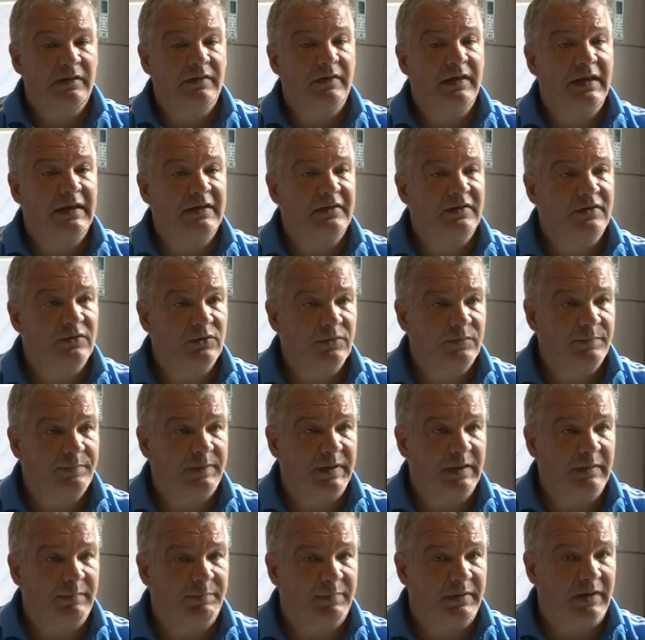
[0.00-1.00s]
they should
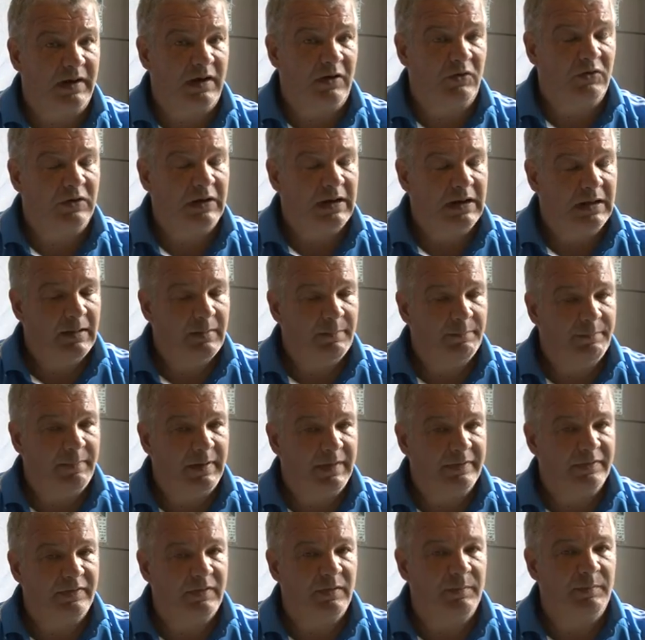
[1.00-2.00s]
be proud.
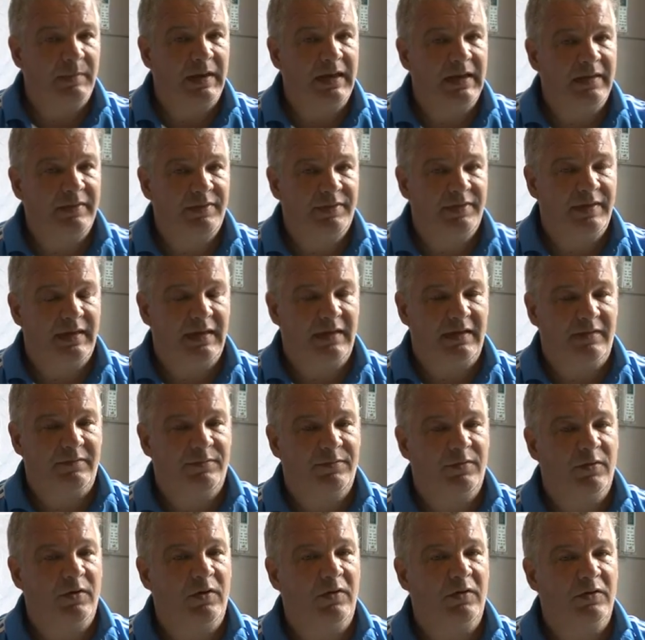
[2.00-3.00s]
But the main thing
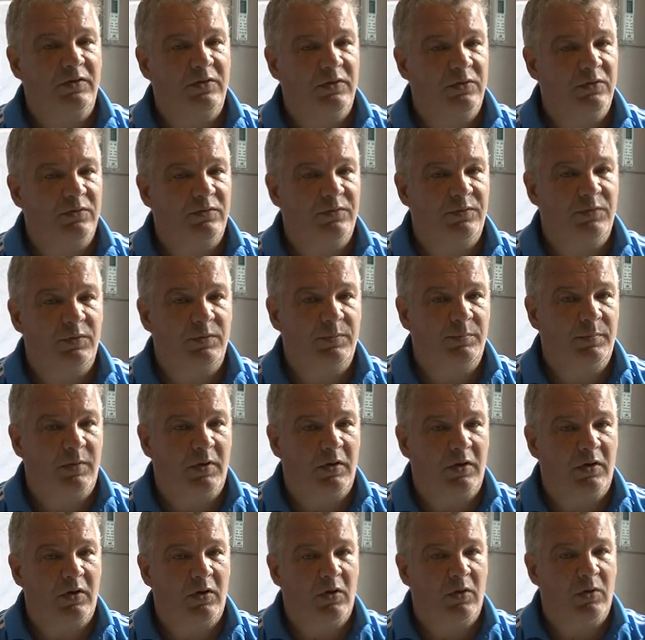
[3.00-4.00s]
for youth
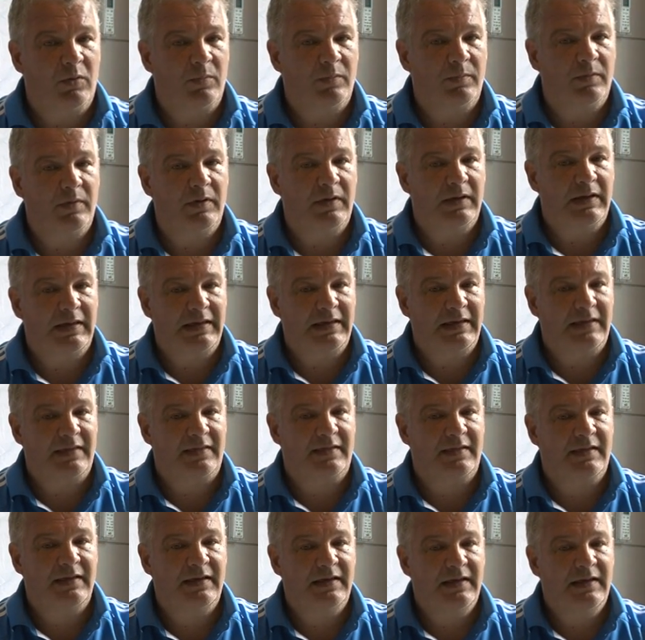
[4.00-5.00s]
football home
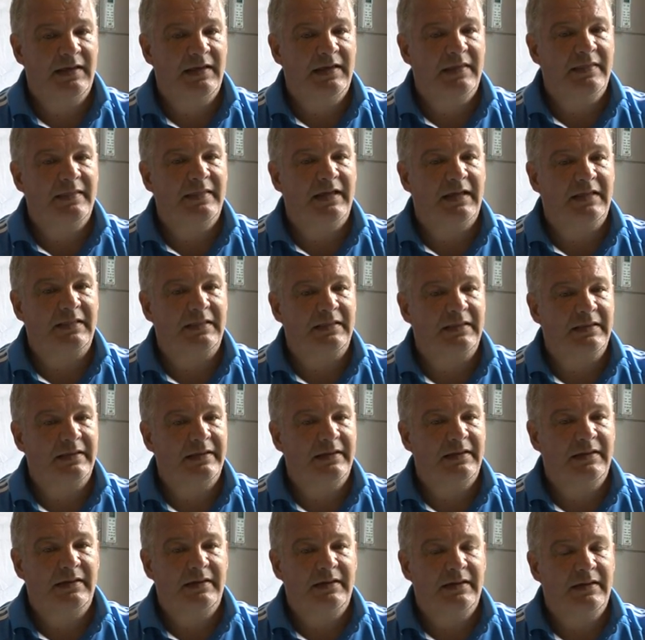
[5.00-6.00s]
is that
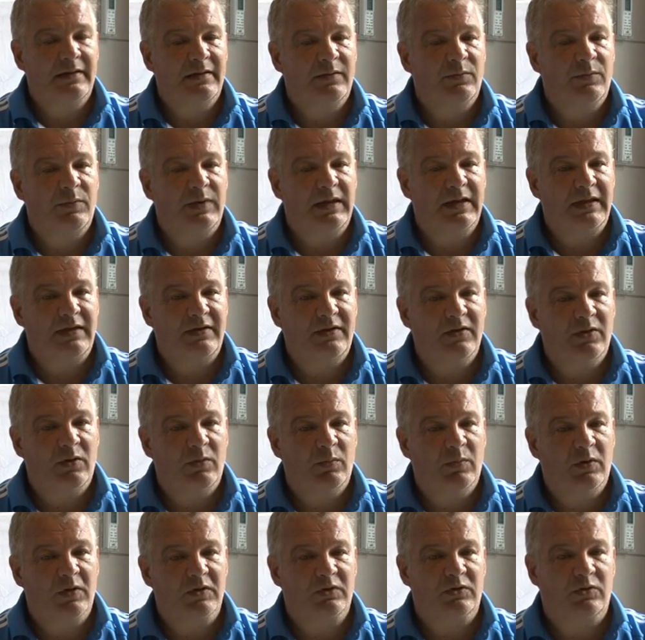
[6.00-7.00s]
we
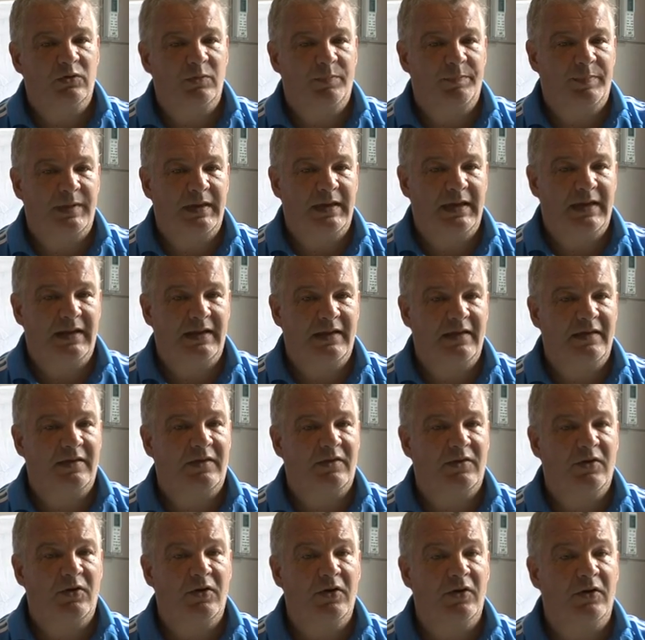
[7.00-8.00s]
don't want to be any
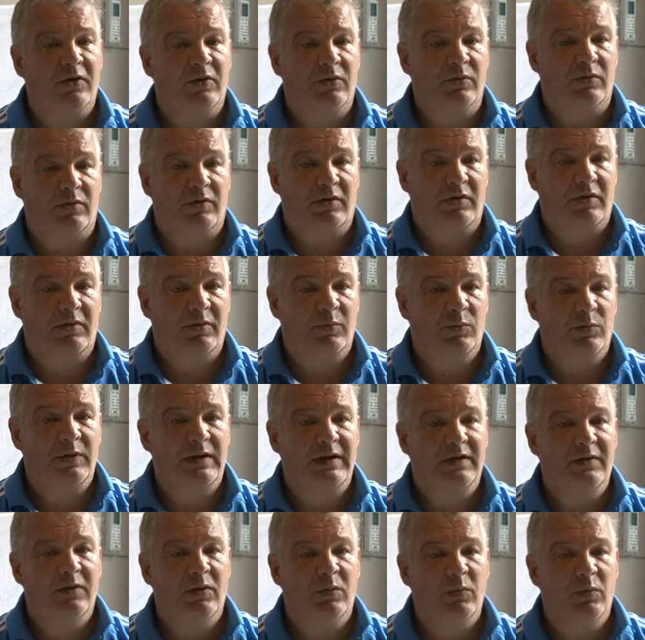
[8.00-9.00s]
circus.
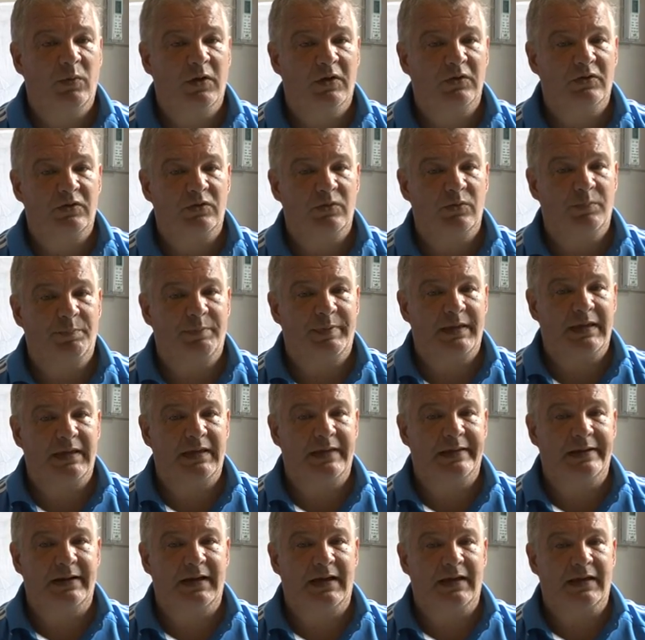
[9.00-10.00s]
We don't want to
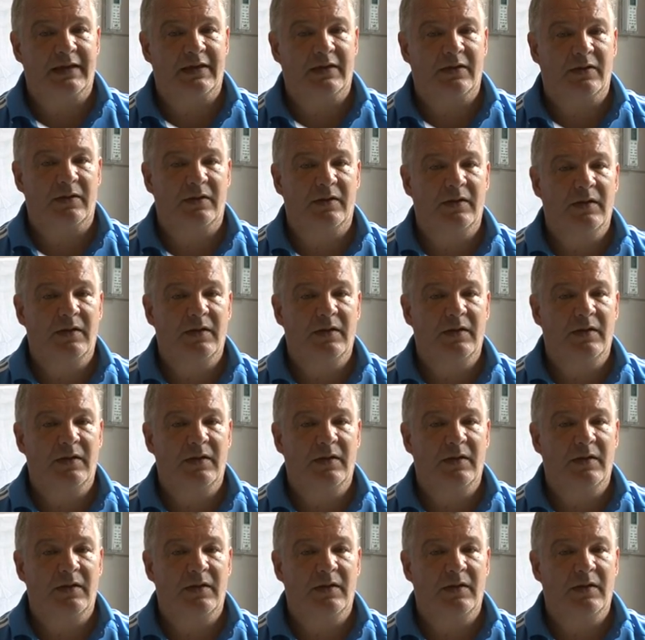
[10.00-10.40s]
be like